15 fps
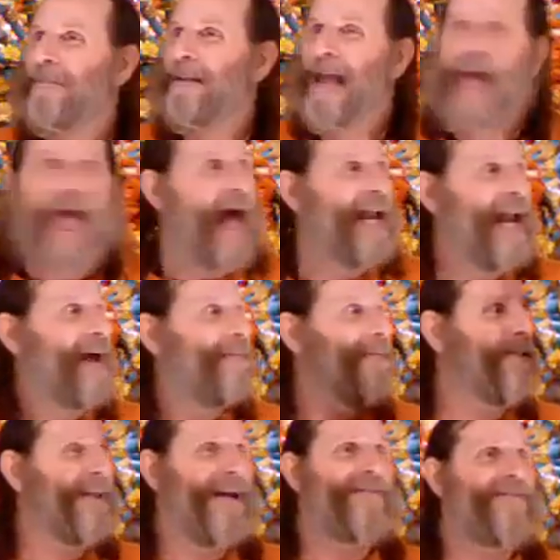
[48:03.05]
And I
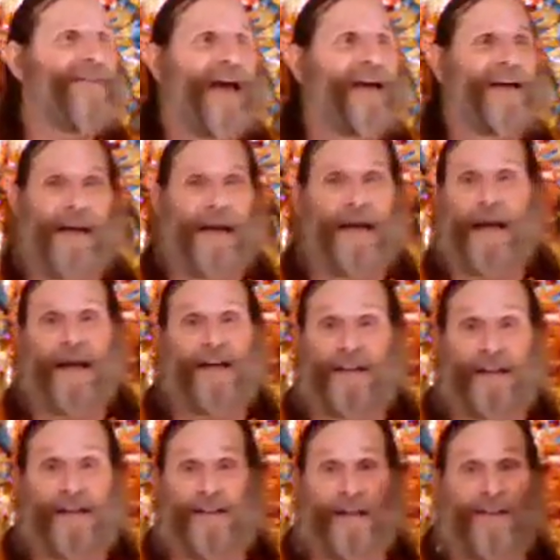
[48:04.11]
believe that, at
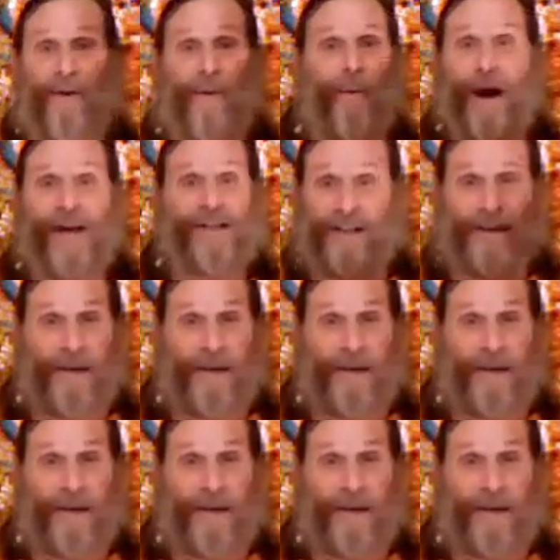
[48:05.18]
least in the West,